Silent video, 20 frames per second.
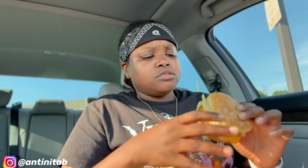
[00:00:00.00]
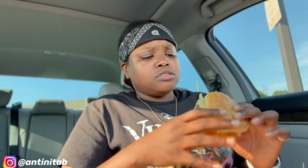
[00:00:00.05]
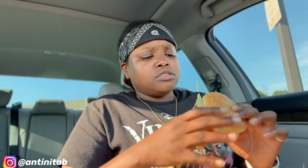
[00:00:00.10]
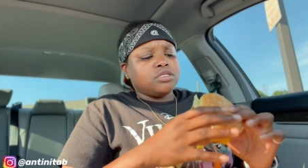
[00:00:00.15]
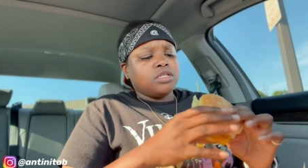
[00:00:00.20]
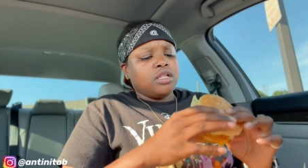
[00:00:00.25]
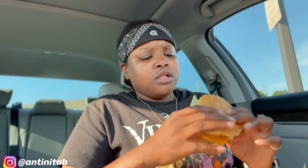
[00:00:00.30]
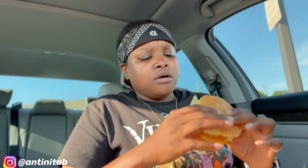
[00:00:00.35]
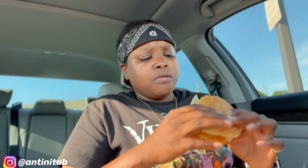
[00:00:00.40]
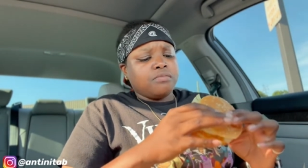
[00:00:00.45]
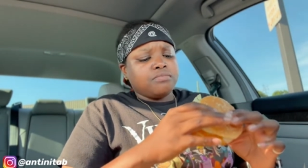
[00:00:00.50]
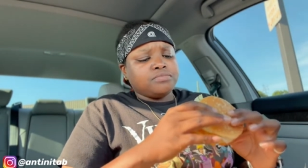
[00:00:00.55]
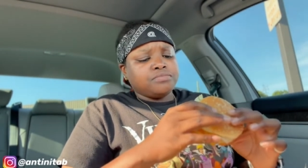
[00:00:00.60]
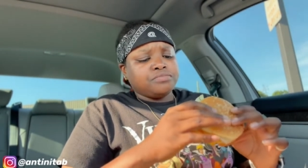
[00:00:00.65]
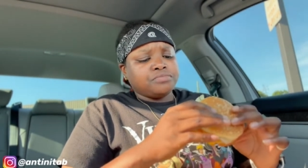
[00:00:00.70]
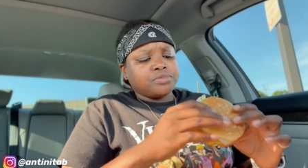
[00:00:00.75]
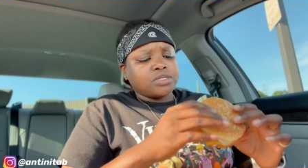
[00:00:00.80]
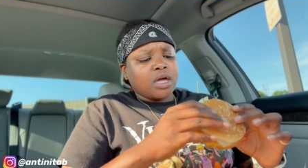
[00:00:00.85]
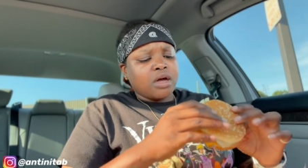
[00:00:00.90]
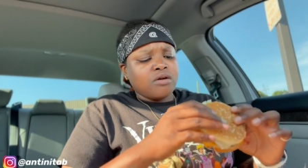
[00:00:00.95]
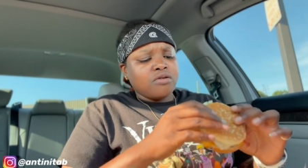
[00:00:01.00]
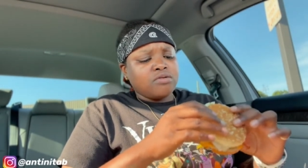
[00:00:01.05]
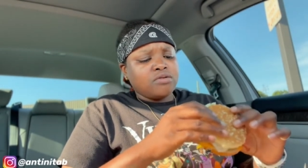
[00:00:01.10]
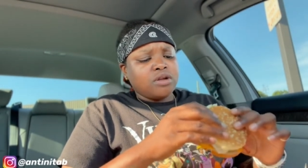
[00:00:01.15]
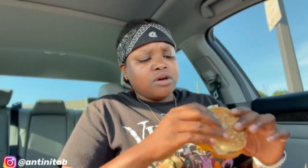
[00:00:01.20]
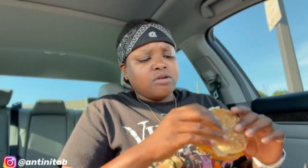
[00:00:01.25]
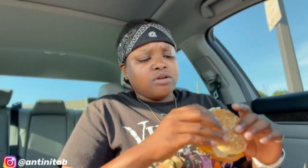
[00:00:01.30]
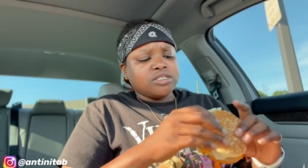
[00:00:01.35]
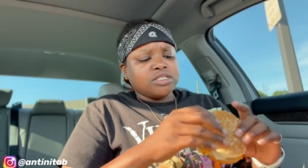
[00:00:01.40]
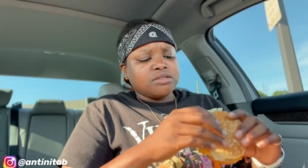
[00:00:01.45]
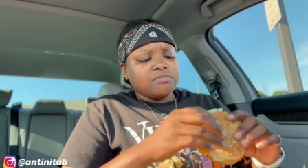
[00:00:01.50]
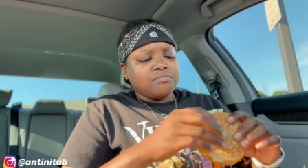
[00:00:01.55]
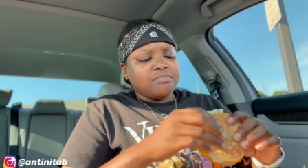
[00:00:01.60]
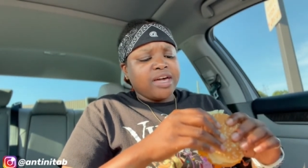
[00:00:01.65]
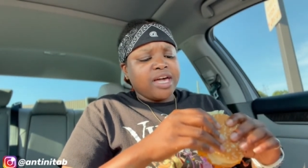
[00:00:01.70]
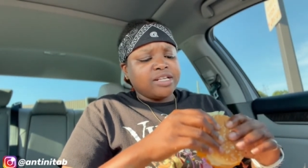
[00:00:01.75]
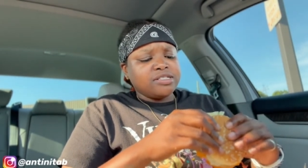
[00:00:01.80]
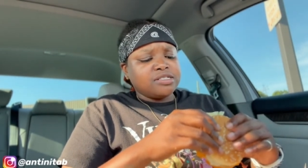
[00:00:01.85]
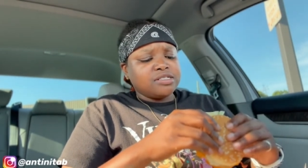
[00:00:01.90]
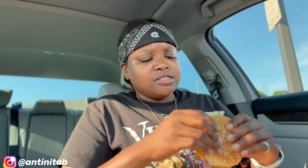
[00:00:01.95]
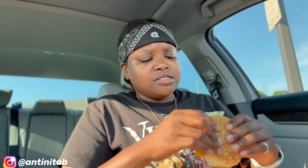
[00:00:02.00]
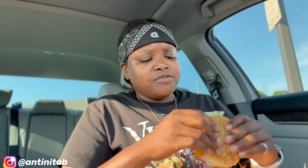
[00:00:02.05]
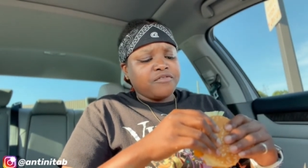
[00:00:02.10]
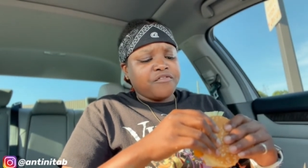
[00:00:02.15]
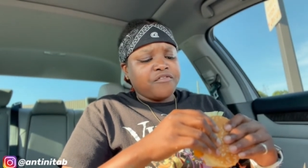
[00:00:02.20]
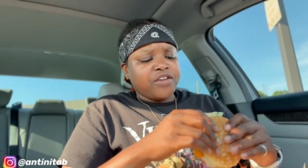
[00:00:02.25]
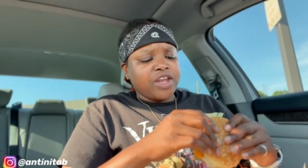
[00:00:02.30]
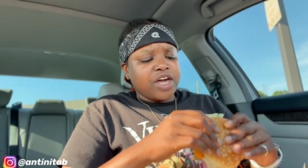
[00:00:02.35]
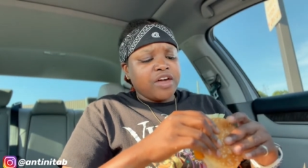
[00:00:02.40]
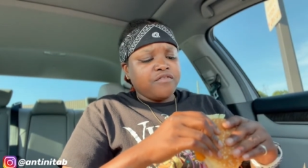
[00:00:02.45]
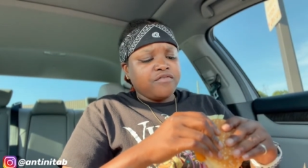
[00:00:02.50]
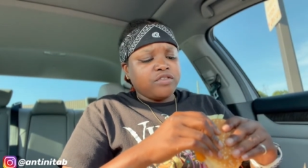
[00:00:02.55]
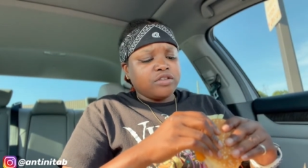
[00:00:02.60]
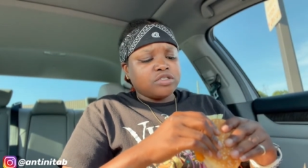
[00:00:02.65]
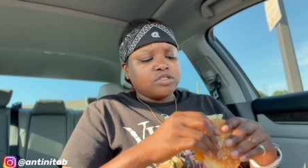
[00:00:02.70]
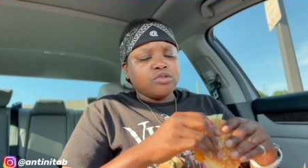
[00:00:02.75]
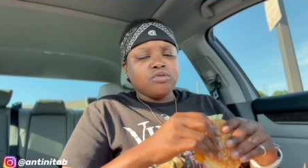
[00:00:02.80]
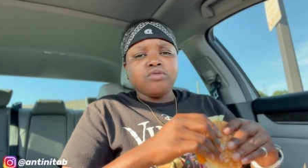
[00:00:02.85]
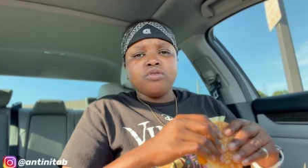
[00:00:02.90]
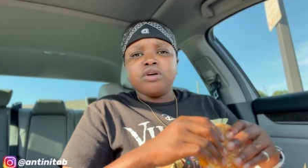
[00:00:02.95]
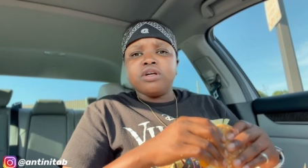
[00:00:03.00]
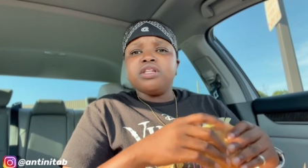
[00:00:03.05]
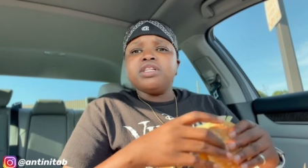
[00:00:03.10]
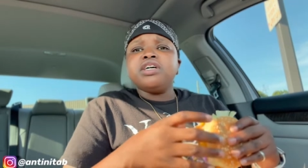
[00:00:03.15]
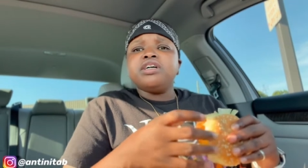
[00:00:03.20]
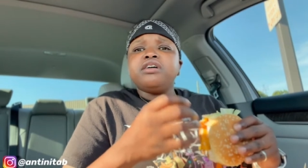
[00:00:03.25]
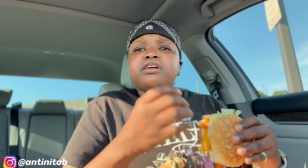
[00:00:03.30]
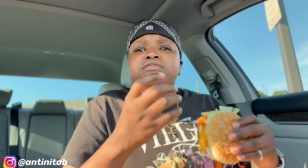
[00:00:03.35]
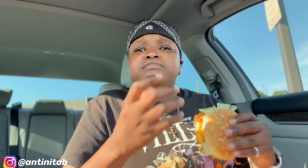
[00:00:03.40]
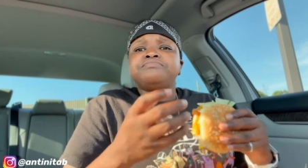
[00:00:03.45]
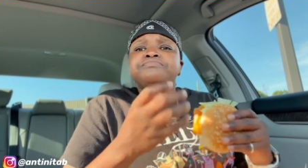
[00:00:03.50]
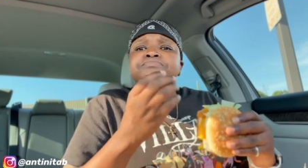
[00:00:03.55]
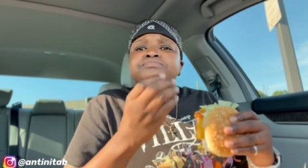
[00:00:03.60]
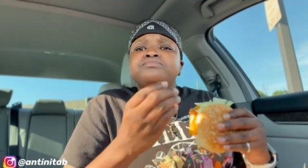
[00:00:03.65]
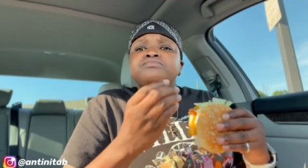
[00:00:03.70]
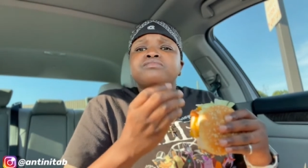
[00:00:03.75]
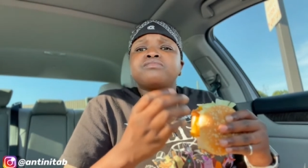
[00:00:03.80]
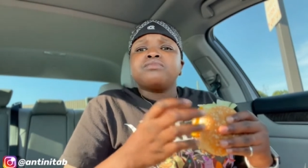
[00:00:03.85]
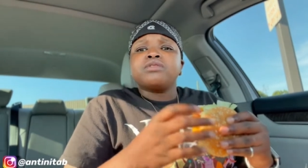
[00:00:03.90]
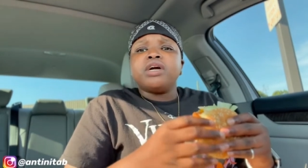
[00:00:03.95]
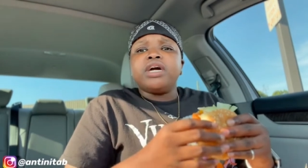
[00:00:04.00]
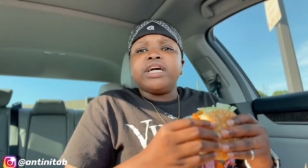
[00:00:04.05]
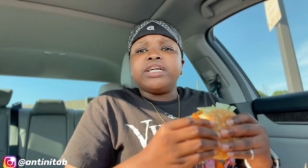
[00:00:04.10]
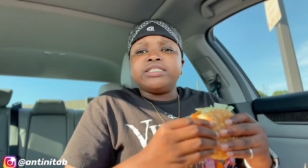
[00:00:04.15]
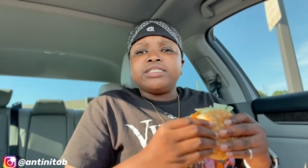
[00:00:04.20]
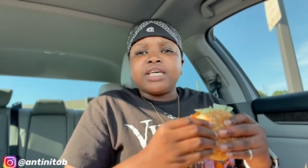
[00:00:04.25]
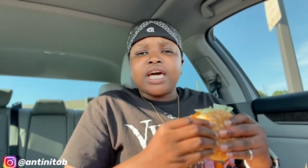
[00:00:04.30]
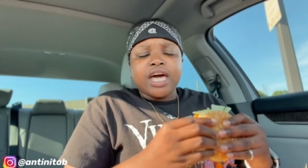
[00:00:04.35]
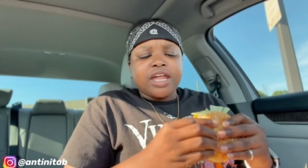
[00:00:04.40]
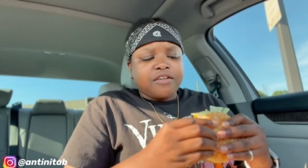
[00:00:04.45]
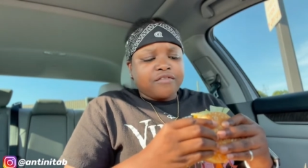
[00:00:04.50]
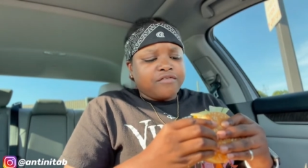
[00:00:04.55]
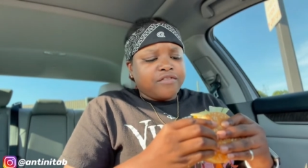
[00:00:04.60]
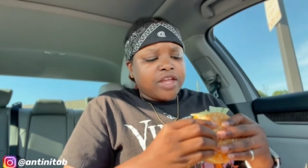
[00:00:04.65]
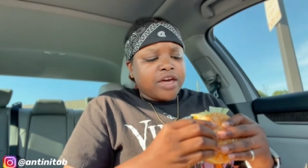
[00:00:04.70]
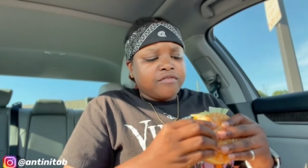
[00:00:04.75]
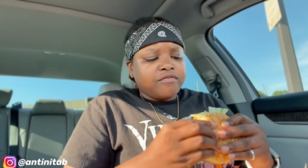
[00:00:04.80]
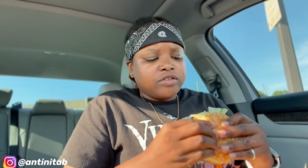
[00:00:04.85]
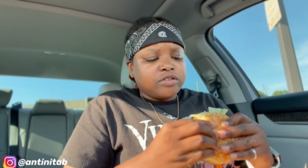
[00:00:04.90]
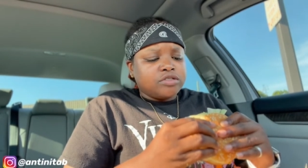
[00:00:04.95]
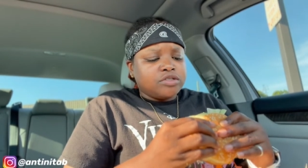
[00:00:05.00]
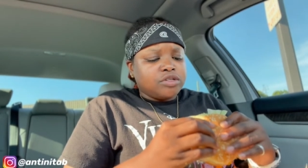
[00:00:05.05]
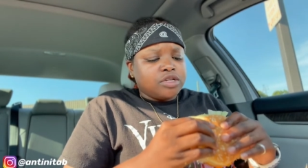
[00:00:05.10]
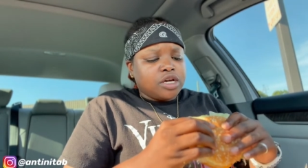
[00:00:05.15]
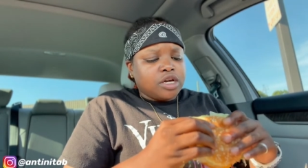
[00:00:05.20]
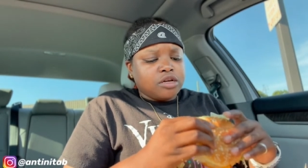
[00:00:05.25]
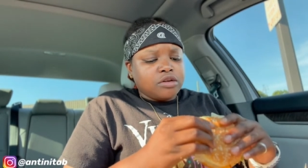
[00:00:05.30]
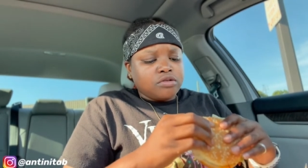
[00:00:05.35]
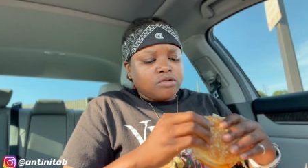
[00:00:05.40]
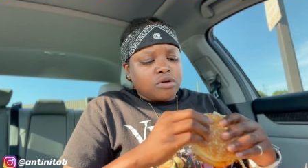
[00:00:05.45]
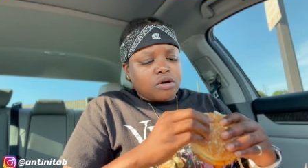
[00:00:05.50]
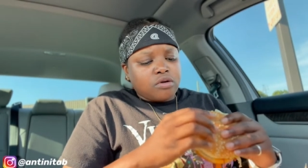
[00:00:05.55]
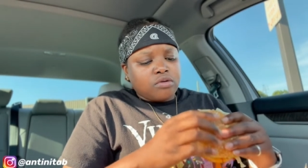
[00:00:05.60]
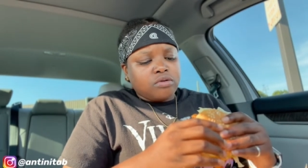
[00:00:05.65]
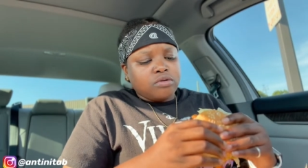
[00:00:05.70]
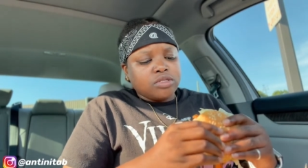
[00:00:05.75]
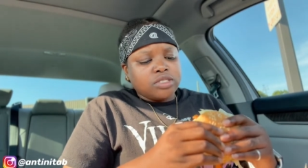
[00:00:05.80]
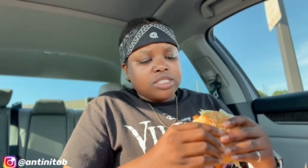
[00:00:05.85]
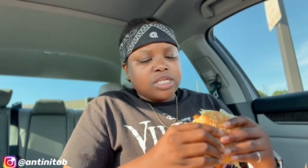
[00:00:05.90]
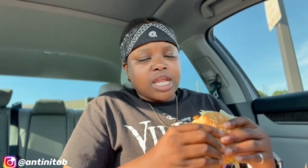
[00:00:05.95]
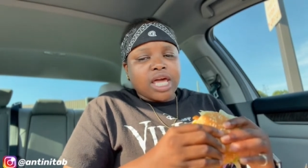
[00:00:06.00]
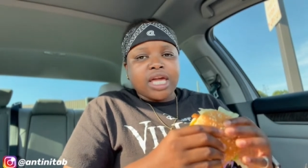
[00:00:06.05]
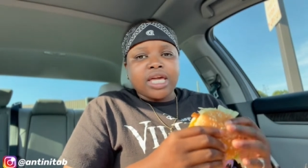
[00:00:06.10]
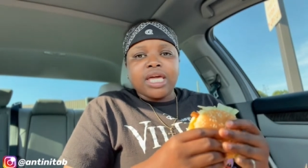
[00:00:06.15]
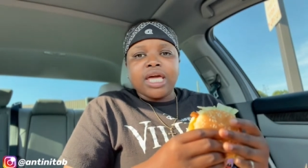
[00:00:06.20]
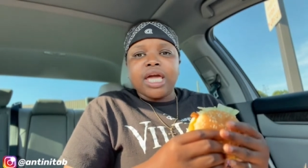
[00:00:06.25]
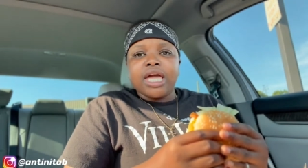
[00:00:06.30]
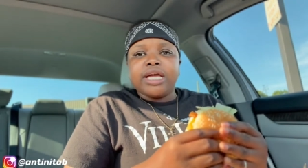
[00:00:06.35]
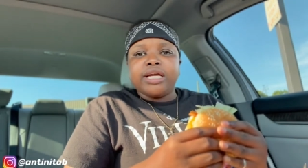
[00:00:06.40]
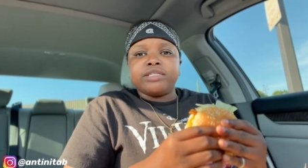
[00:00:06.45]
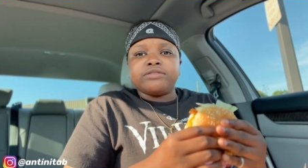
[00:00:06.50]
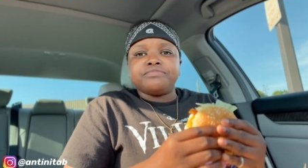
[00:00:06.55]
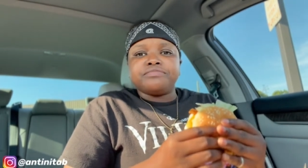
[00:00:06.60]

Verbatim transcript: a little. I don't know. Is it Mexican flavor to it? A little exotic flavor to the, you know, to their king.